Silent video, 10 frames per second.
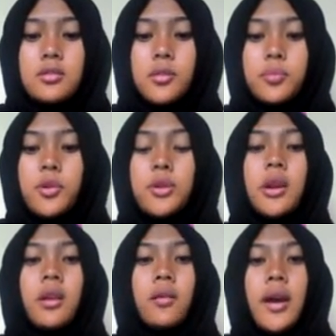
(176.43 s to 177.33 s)
to put
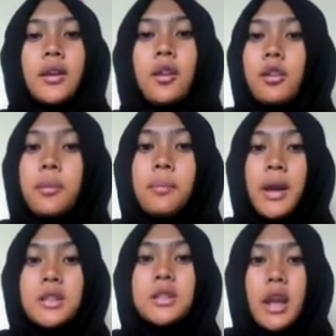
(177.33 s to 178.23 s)
a right or a
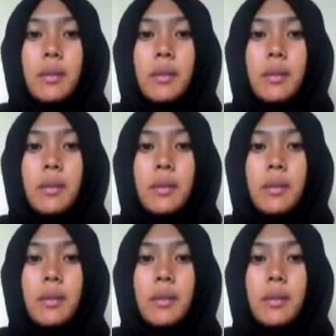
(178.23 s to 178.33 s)
match